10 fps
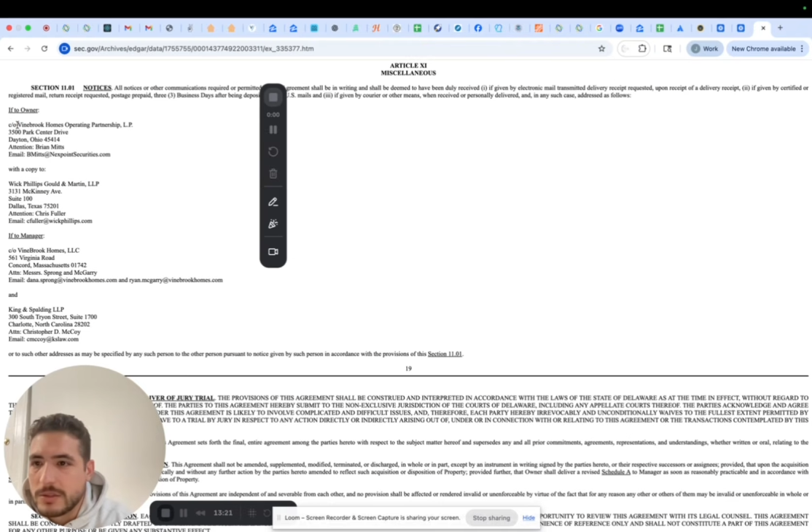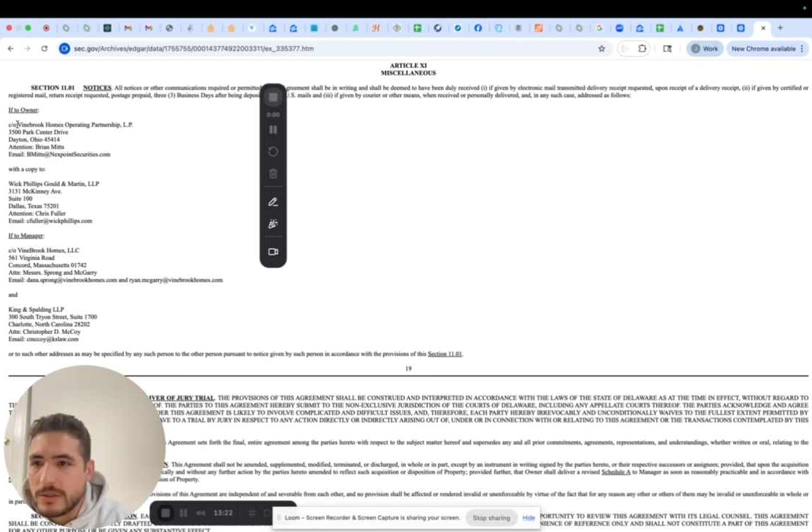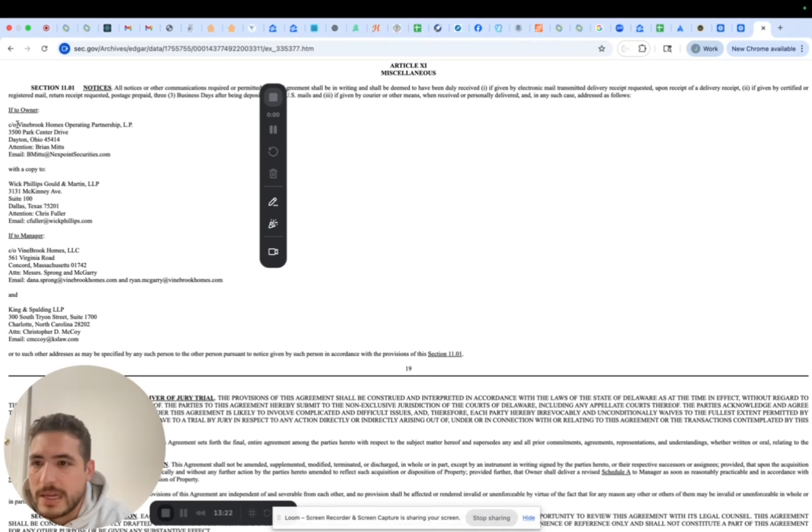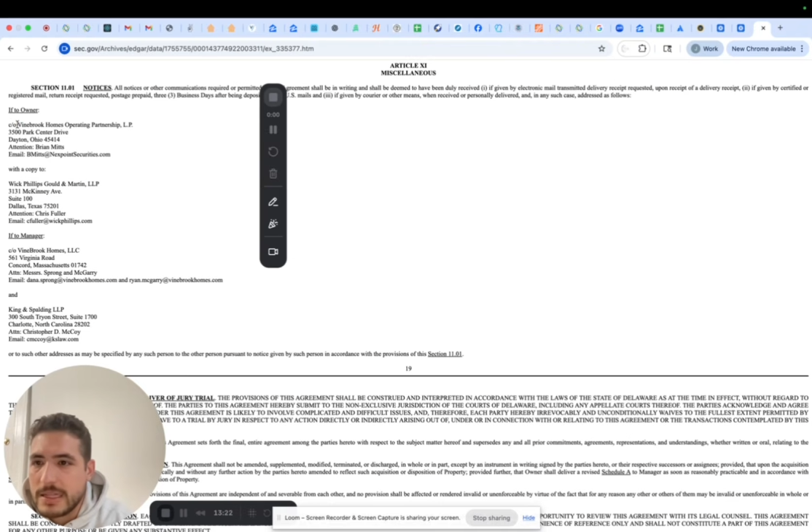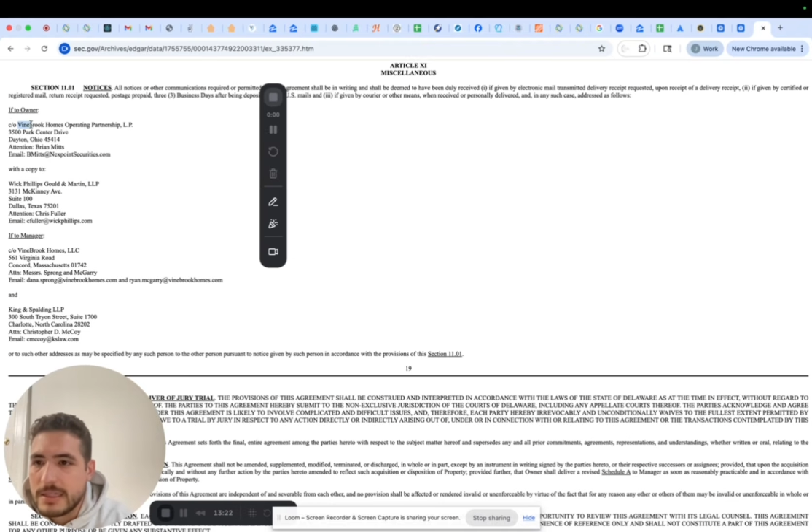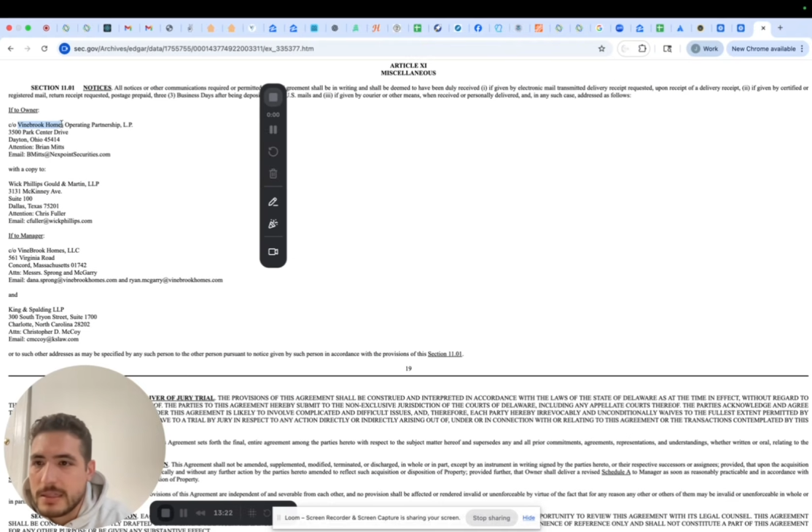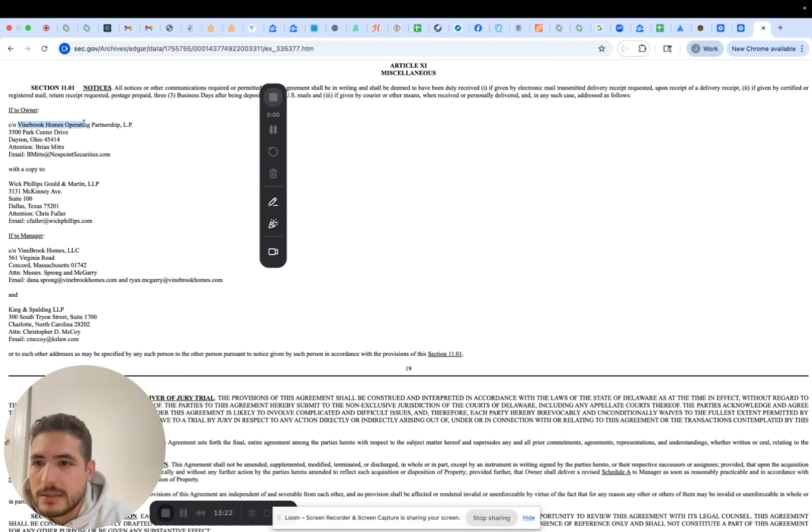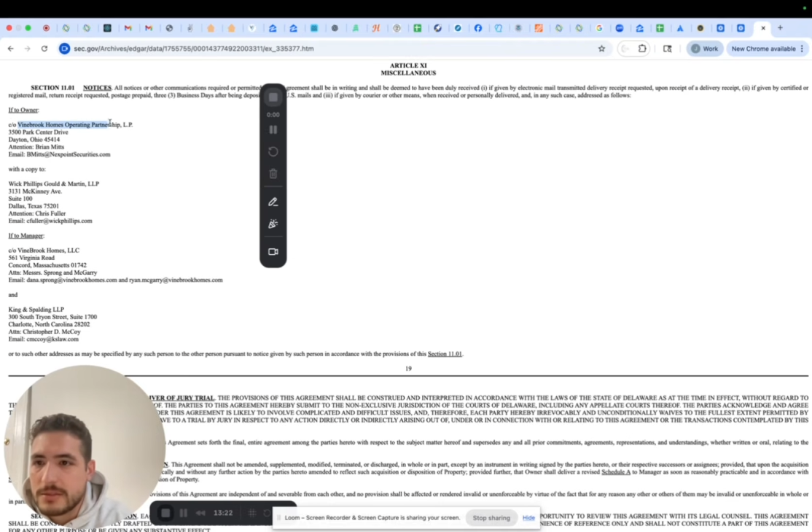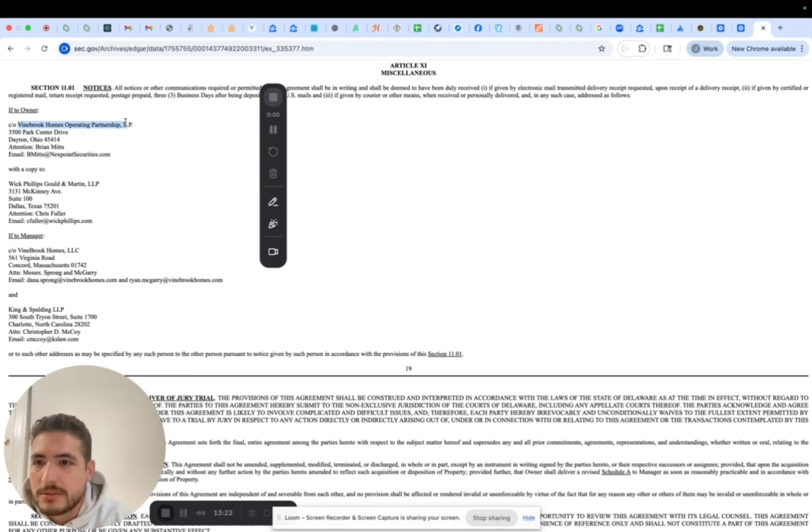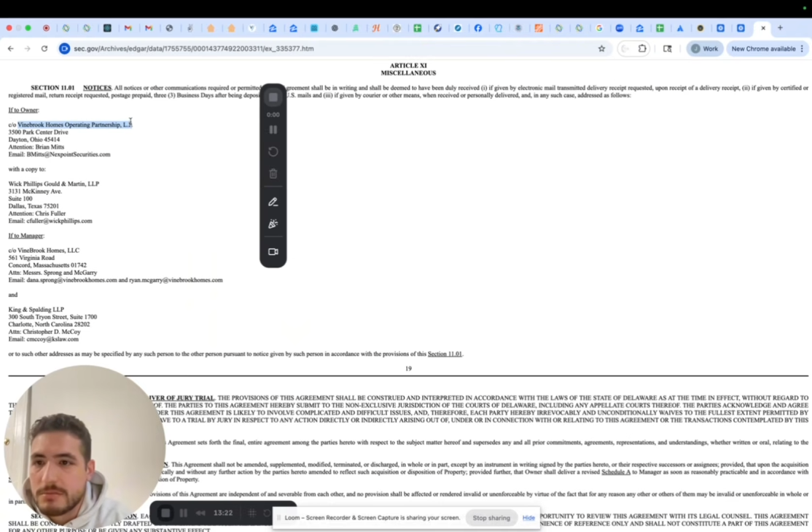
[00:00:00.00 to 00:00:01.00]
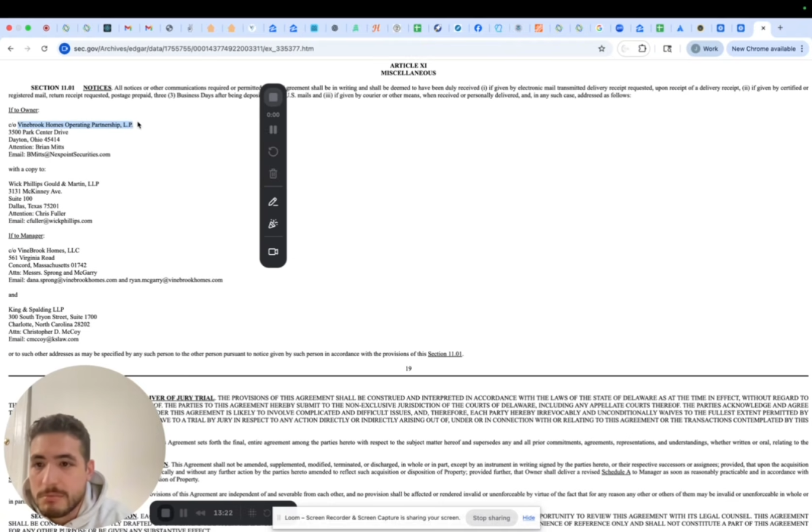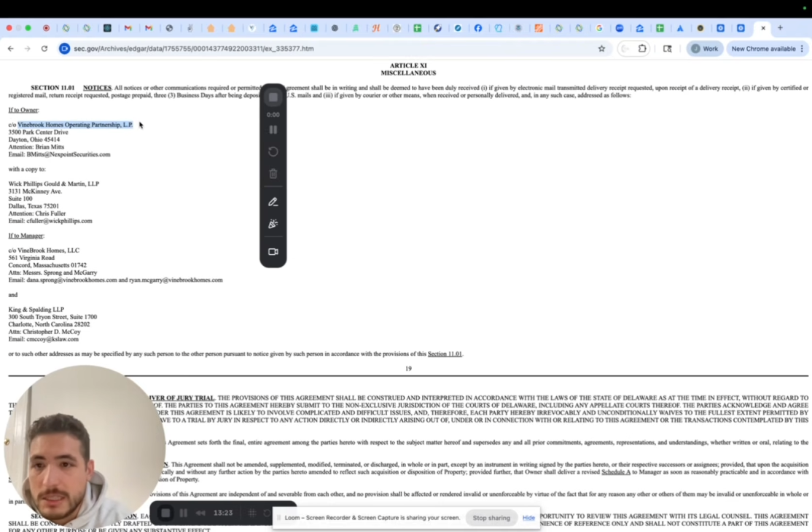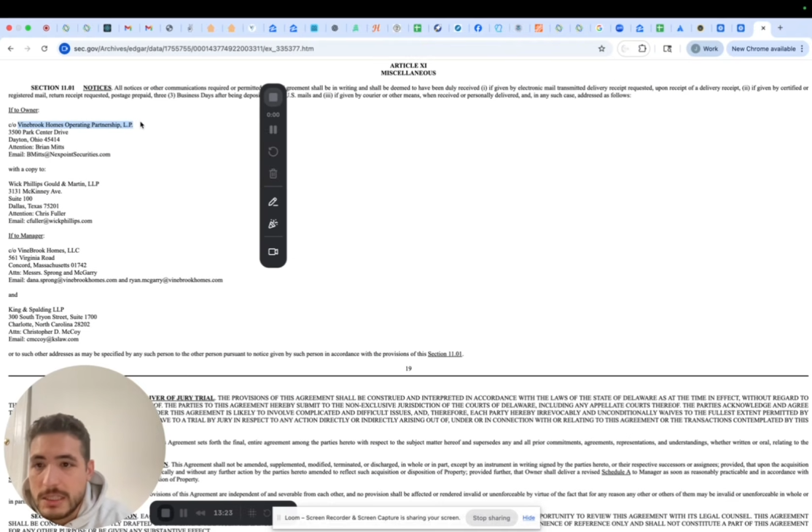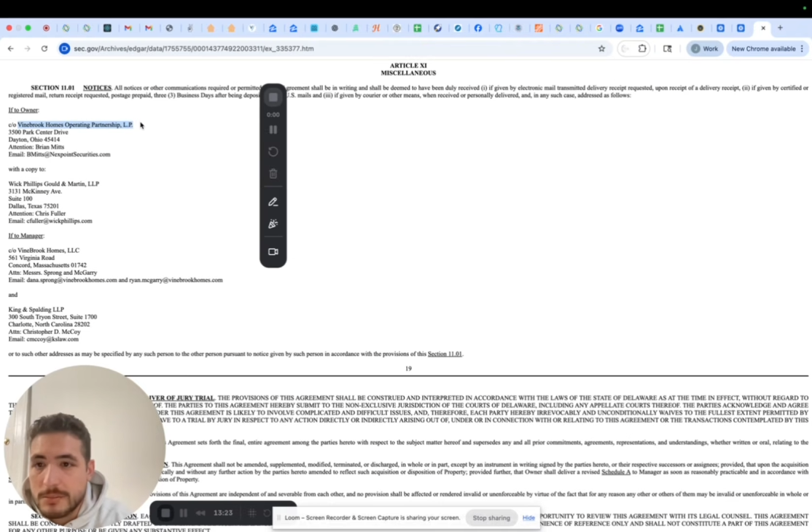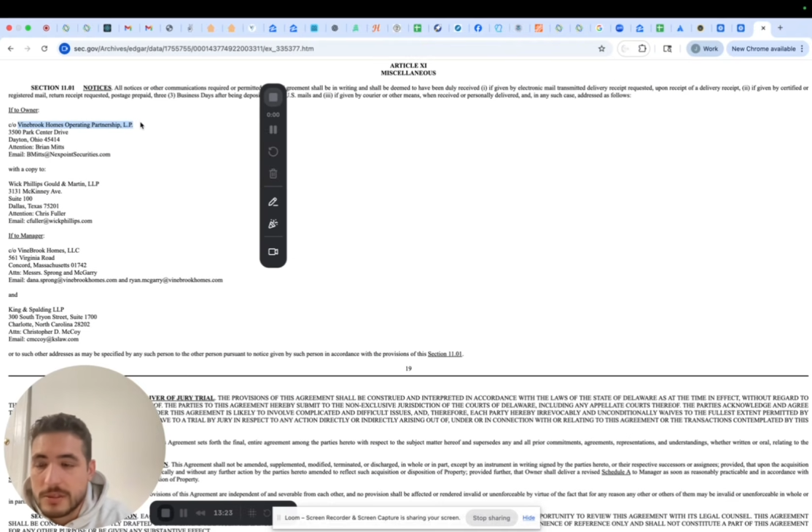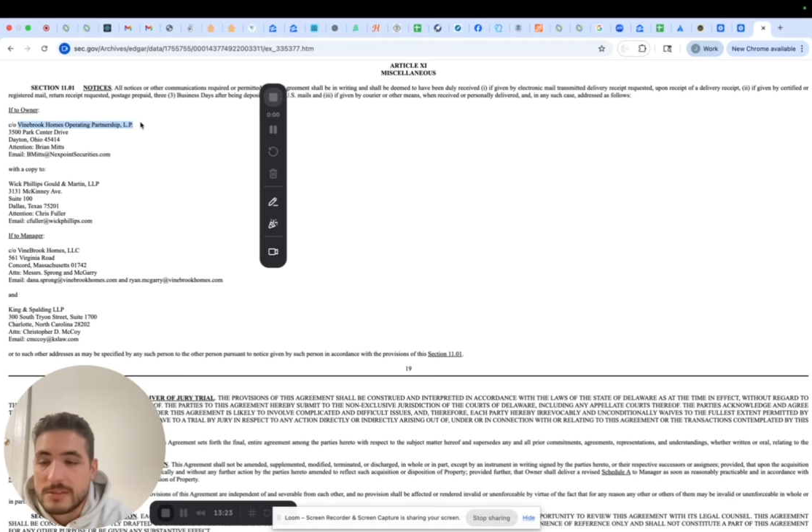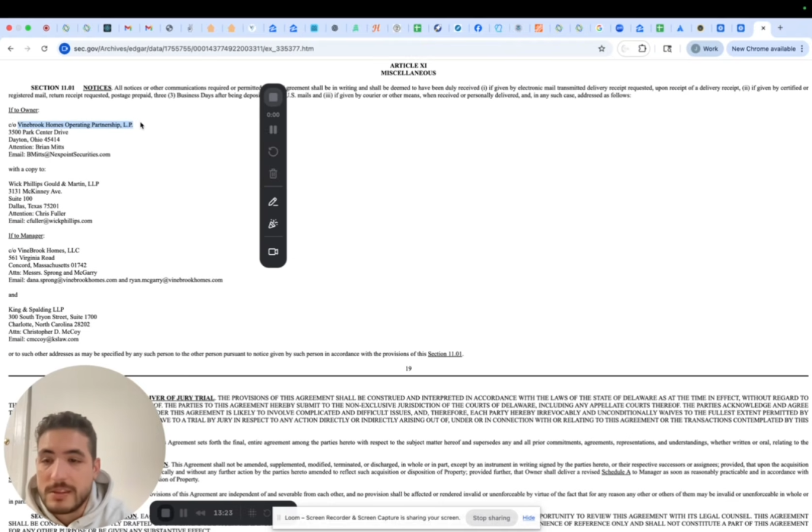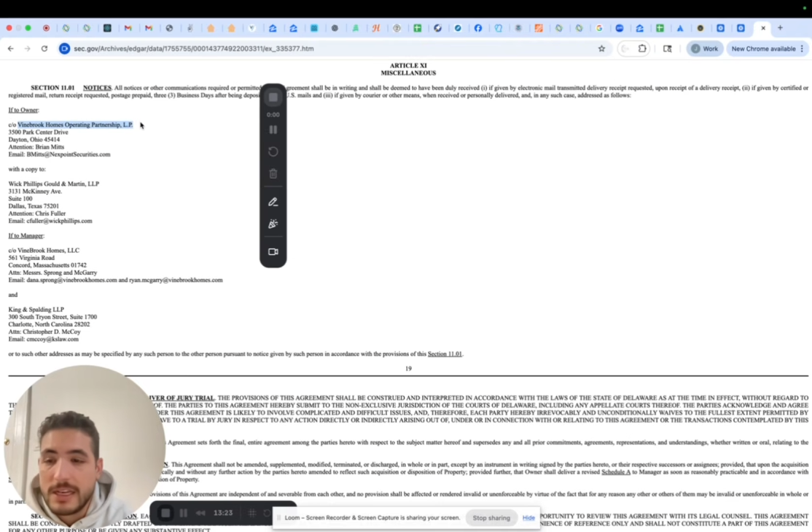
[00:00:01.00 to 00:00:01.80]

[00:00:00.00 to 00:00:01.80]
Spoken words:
So that tells me most